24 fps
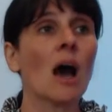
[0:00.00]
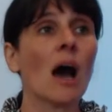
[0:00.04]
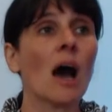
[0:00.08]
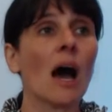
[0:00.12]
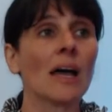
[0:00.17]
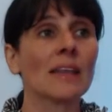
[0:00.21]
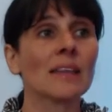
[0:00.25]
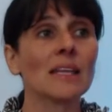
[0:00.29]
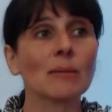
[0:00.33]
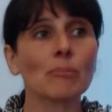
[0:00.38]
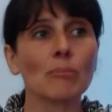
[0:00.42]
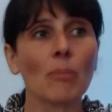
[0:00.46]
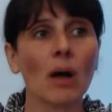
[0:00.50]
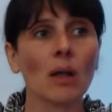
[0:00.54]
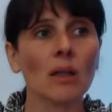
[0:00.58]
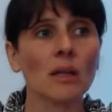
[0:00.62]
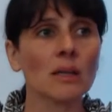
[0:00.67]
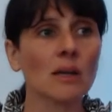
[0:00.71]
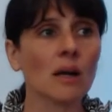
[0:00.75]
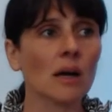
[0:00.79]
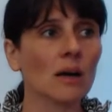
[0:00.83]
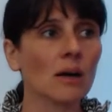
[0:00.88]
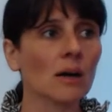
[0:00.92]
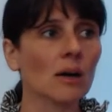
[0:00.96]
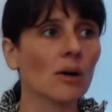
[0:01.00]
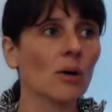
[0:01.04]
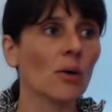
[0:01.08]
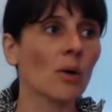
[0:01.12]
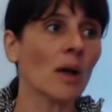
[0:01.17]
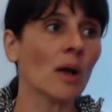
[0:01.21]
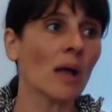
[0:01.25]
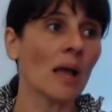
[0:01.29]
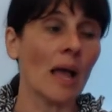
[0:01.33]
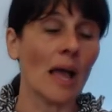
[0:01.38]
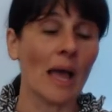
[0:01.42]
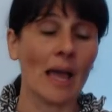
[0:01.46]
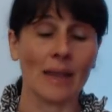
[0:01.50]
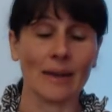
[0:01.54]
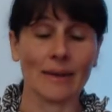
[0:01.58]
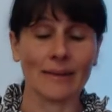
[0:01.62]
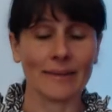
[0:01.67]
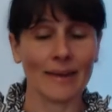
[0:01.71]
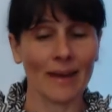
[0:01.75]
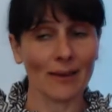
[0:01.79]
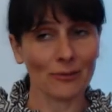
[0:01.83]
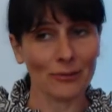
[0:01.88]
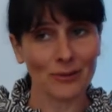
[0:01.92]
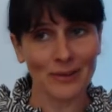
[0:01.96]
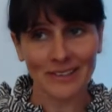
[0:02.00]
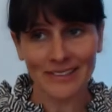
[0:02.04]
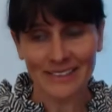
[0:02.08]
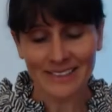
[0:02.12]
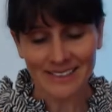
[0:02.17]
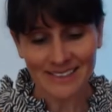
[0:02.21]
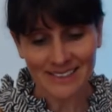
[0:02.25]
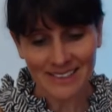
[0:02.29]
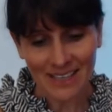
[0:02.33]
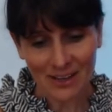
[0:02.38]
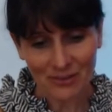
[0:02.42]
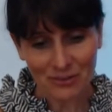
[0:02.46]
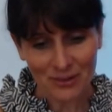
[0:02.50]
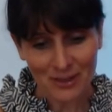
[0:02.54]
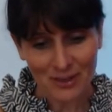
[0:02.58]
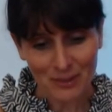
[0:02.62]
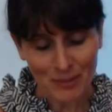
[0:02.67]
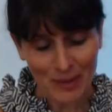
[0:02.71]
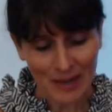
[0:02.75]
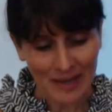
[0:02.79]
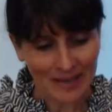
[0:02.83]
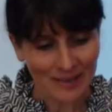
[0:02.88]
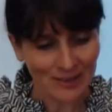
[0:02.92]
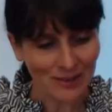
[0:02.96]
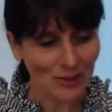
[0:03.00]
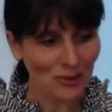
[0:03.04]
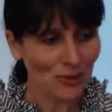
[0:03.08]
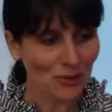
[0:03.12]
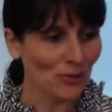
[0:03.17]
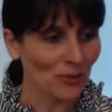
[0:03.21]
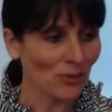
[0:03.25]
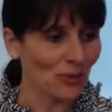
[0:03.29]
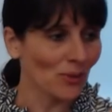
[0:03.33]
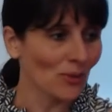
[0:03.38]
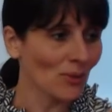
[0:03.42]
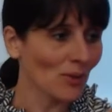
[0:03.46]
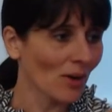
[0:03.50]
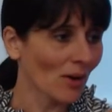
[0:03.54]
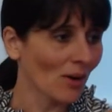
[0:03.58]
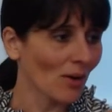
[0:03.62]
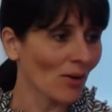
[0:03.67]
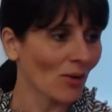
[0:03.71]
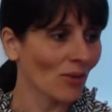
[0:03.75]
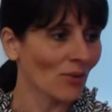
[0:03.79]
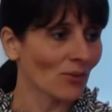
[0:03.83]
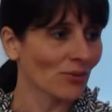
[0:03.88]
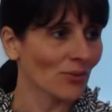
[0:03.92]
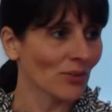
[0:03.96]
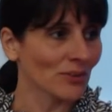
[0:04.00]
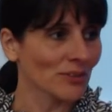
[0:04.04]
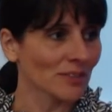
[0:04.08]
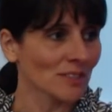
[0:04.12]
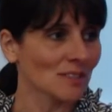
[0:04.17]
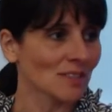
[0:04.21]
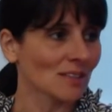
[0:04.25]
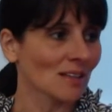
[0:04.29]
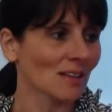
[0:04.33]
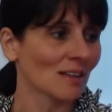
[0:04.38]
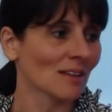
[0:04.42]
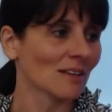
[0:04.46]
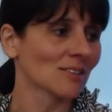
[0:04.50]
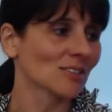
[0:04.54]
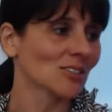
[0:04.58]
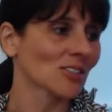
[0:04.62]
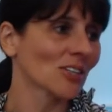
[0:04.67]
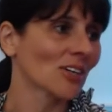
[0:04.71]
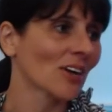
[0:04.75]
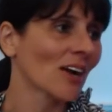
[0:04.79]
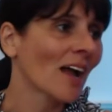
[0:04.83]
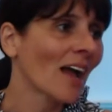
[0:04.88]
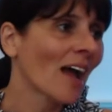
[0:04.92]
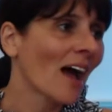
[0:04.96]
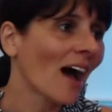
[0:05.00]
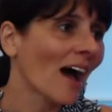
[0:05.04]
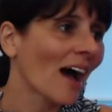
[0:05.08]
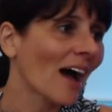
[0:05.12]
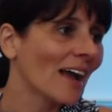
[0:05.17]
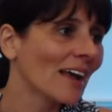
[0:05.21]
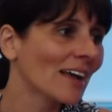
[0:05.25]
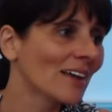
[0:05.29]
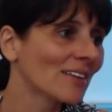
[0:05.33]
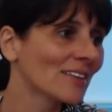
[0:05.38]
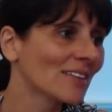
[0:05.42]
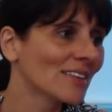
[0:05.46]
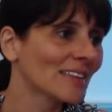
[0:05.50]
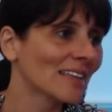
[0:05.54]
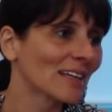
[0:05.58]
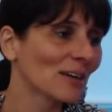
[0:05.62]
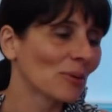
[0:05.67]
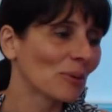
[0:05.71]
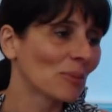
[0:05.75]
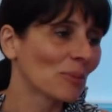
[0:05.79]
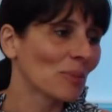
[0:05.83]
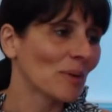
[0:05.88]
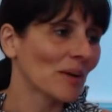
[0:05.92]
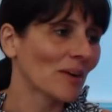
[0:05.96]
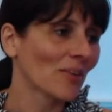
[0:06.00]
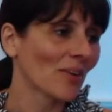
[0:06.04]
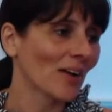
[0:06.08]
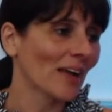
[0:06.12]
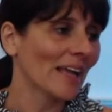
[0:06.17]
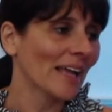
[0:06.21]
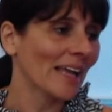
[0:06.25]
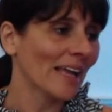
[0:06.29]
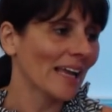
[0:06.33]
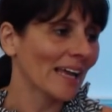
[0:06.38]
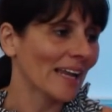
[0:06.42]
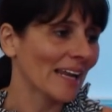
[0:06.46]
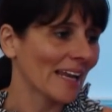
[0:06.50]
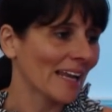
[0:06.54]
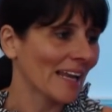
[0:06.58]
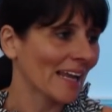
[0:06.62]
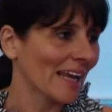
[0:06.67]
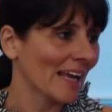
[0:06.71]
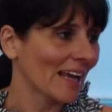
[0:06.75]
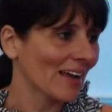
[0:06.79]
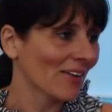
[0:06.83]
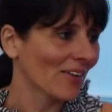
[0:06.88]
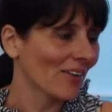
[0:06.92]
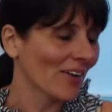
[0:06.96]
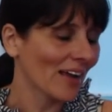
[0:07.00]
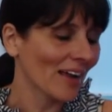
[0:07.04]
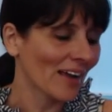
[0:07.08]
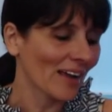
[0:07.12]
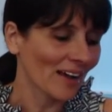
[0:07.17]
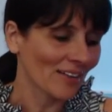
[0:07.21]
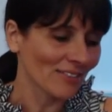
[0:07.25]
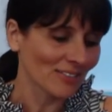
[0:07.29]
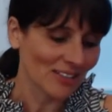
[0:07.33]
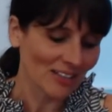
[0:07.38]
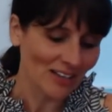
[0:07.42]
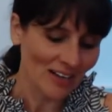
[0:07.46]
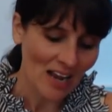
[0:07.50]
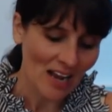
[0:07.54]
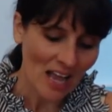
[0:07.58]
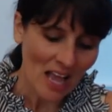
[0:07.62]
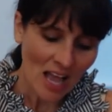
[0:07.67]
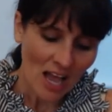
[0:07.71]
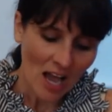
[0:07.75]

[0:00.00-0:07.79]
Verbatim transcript: I think Molinaro and definitely Stephanie Miner, who you know, full disclosure, I think would be a great candidate, great governor.